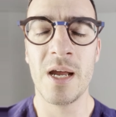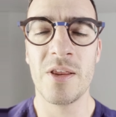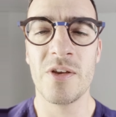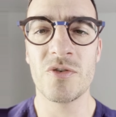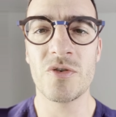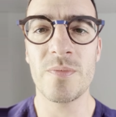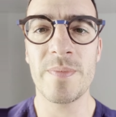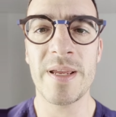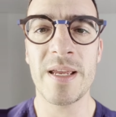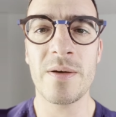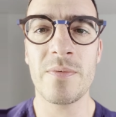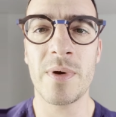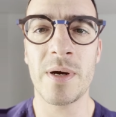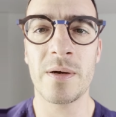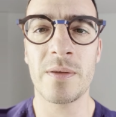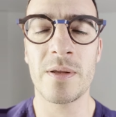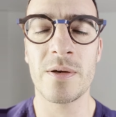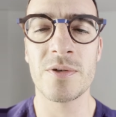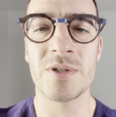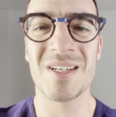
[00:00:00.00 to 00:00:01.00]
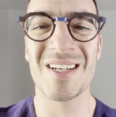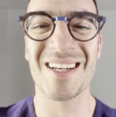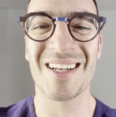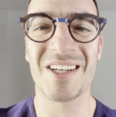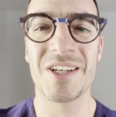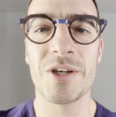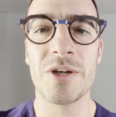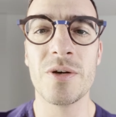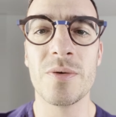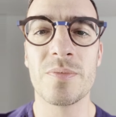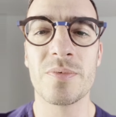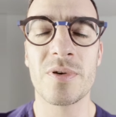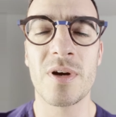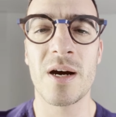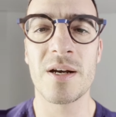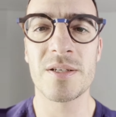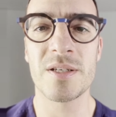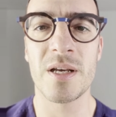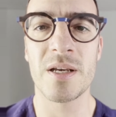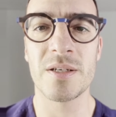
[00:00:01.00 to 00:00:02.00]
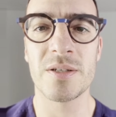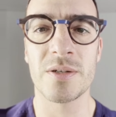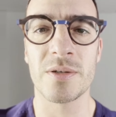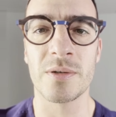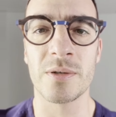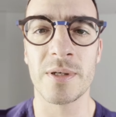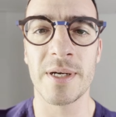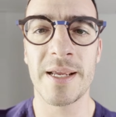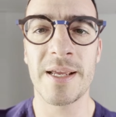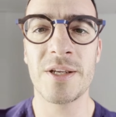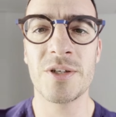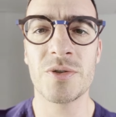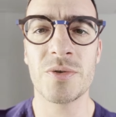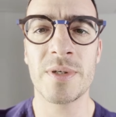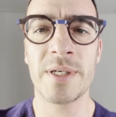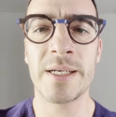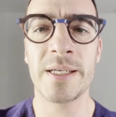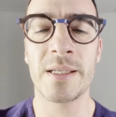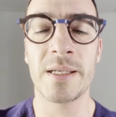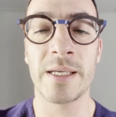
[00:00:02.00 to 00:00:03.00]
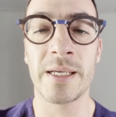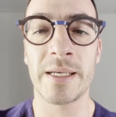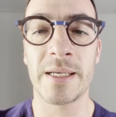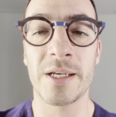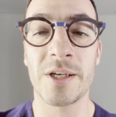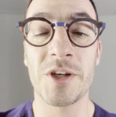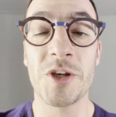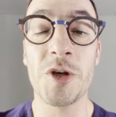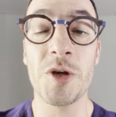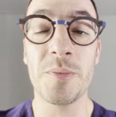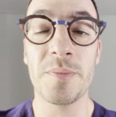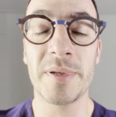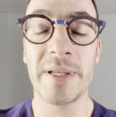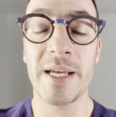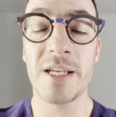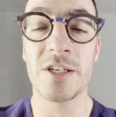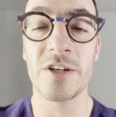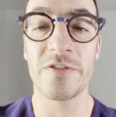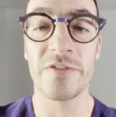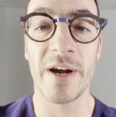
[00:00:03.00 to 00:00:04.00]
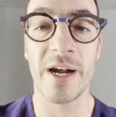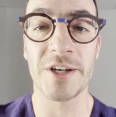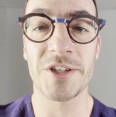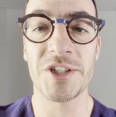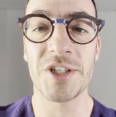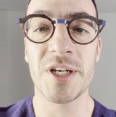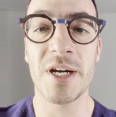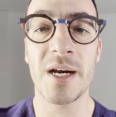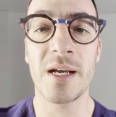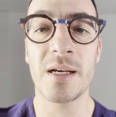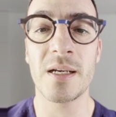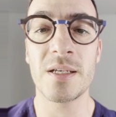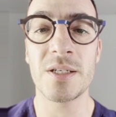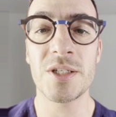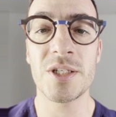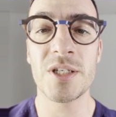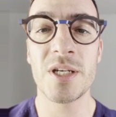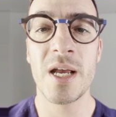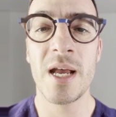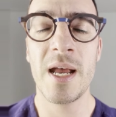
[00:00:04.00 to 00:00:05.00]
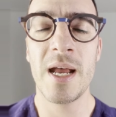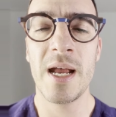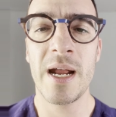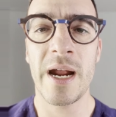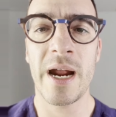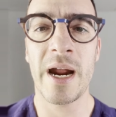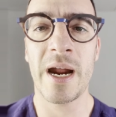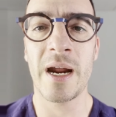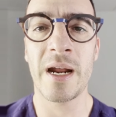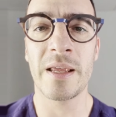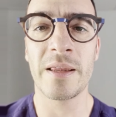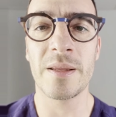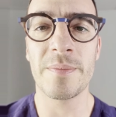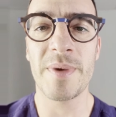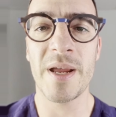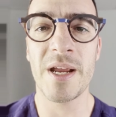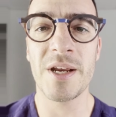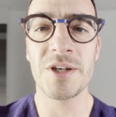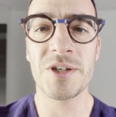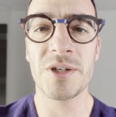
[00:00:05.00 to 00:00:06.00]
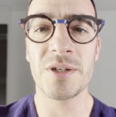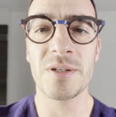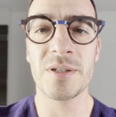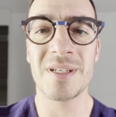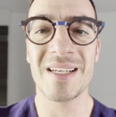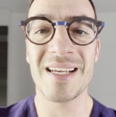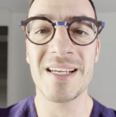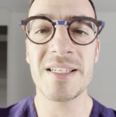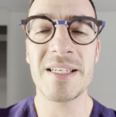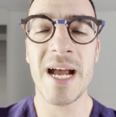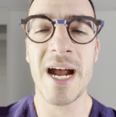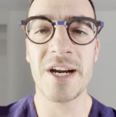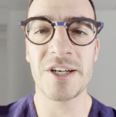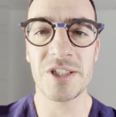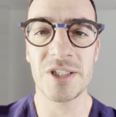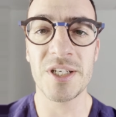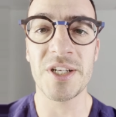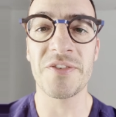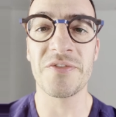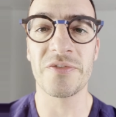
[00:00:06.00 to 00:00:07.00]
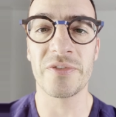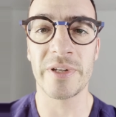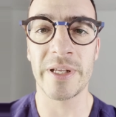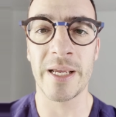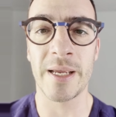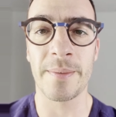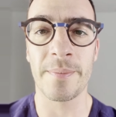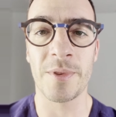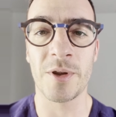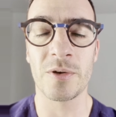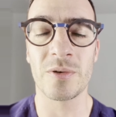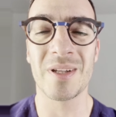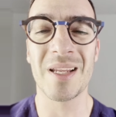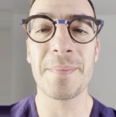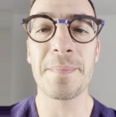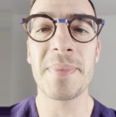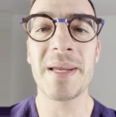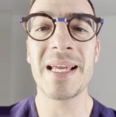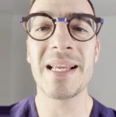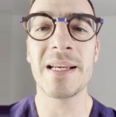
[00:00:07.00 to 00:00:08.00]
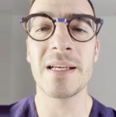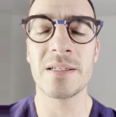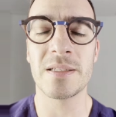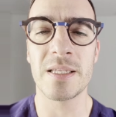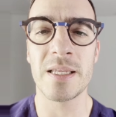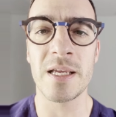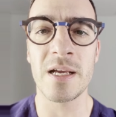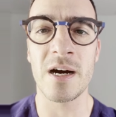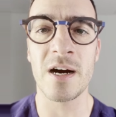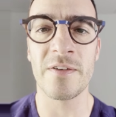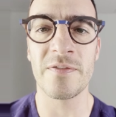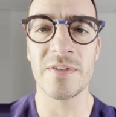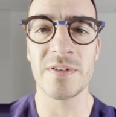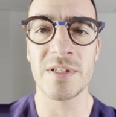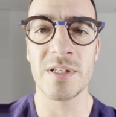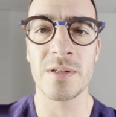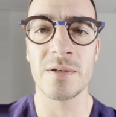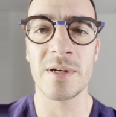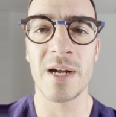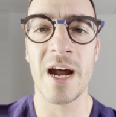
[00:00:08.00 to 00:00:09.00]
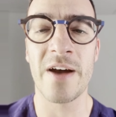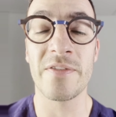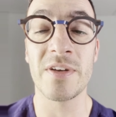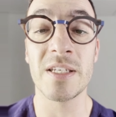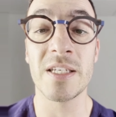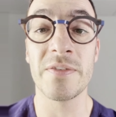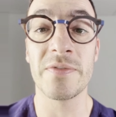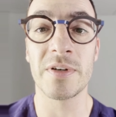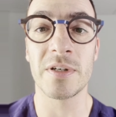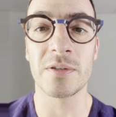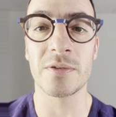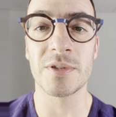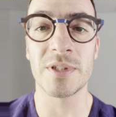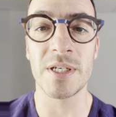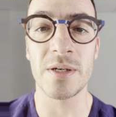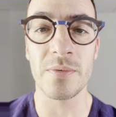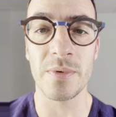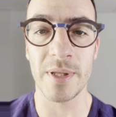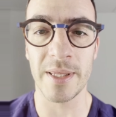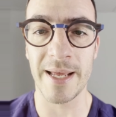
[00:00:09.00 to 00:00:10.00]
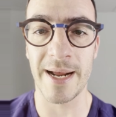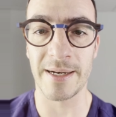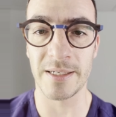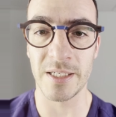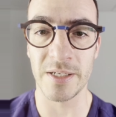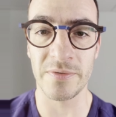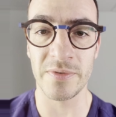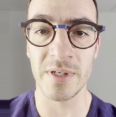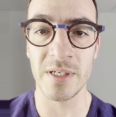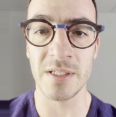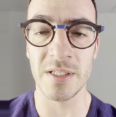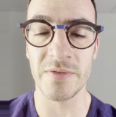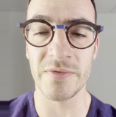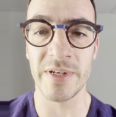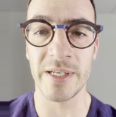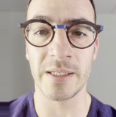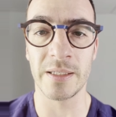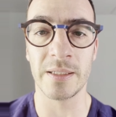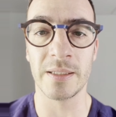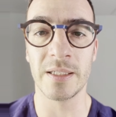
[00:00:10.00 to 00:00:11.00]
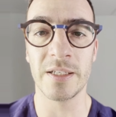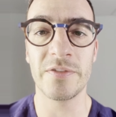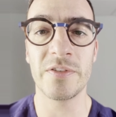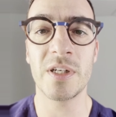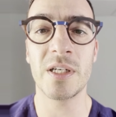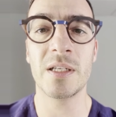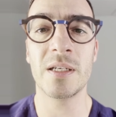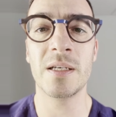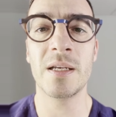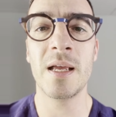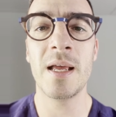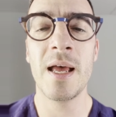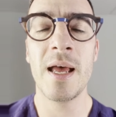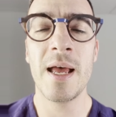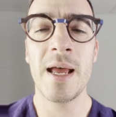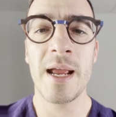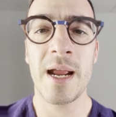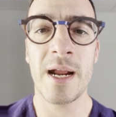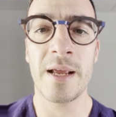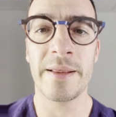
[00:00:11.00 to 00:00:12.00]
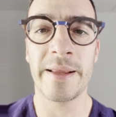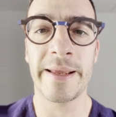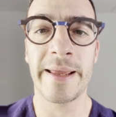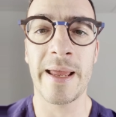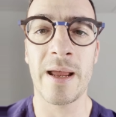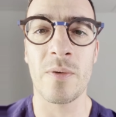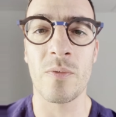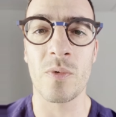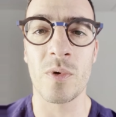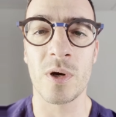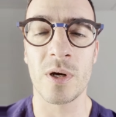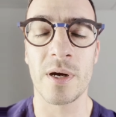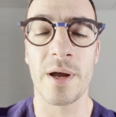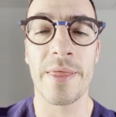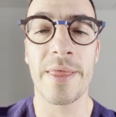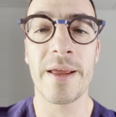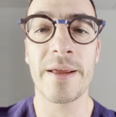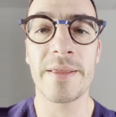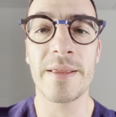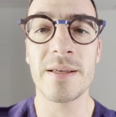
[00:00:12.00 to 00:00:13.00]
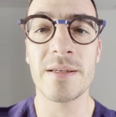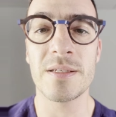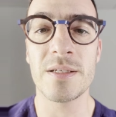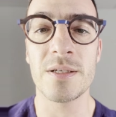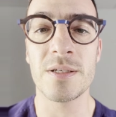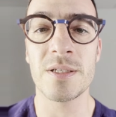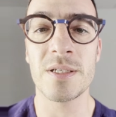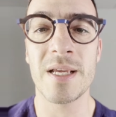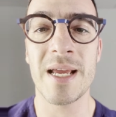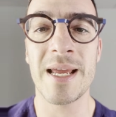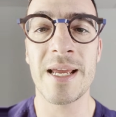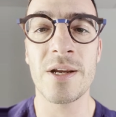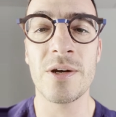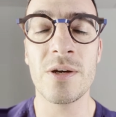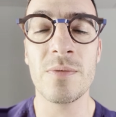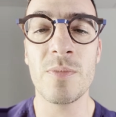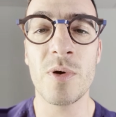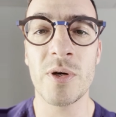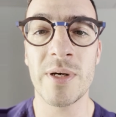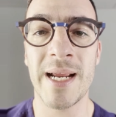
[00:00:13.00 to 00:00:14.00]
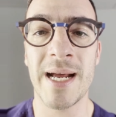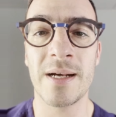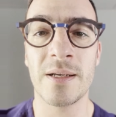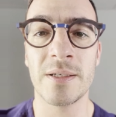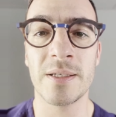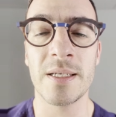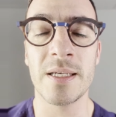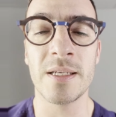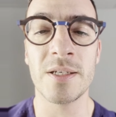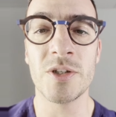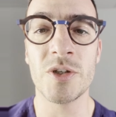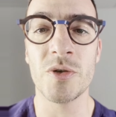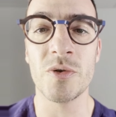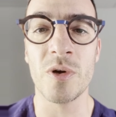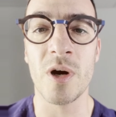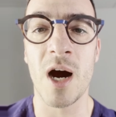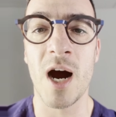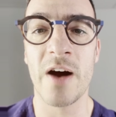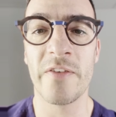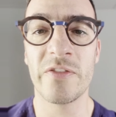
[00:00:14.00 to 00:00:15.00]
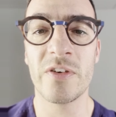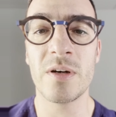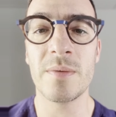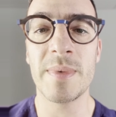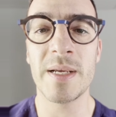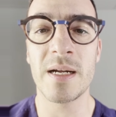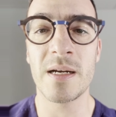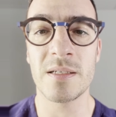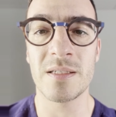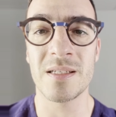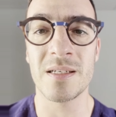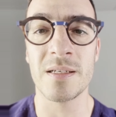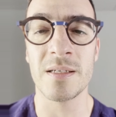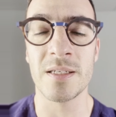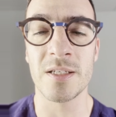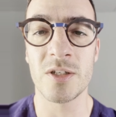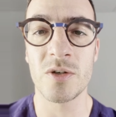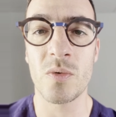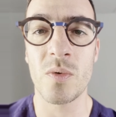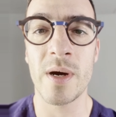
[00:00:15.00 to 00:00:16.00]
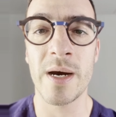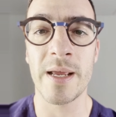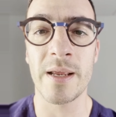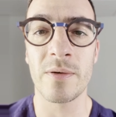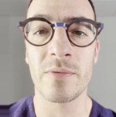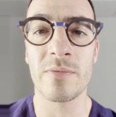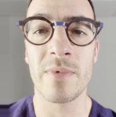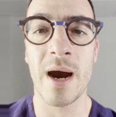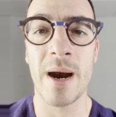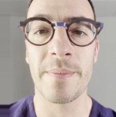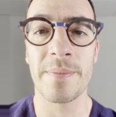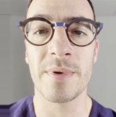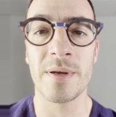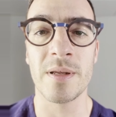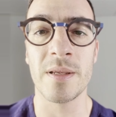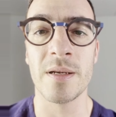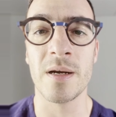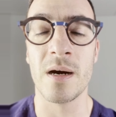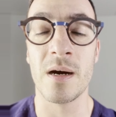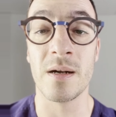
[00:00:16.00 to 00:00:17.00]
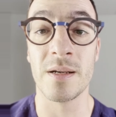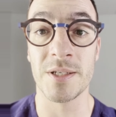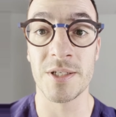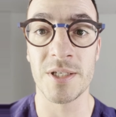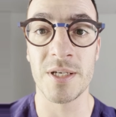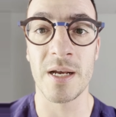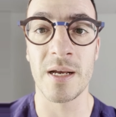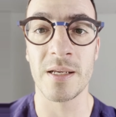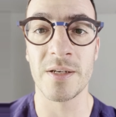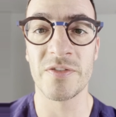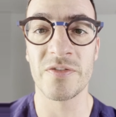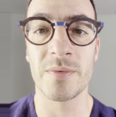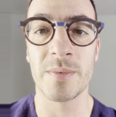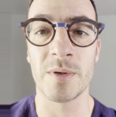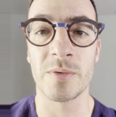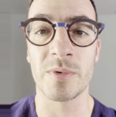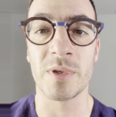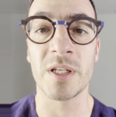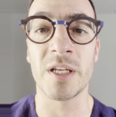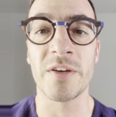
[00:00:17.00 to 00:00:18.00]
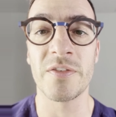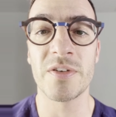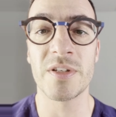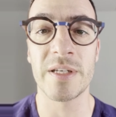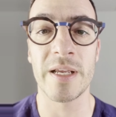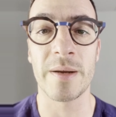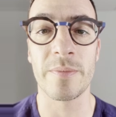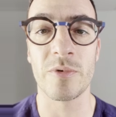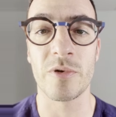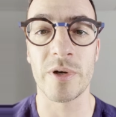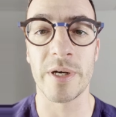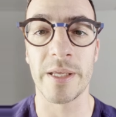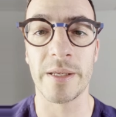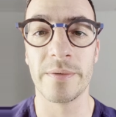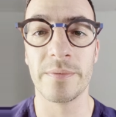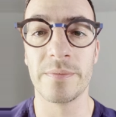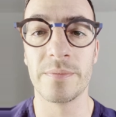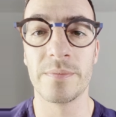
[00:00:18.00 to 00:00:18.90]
This would be where there's an acute process or injury like acute plantar fasciitis, and the patient is actually inflamed. They're limping into the office and they're having difficulty with activities of daily living and they can't work. I think this is a good modality to offer because it is quite rapid onset from a relief standpoint.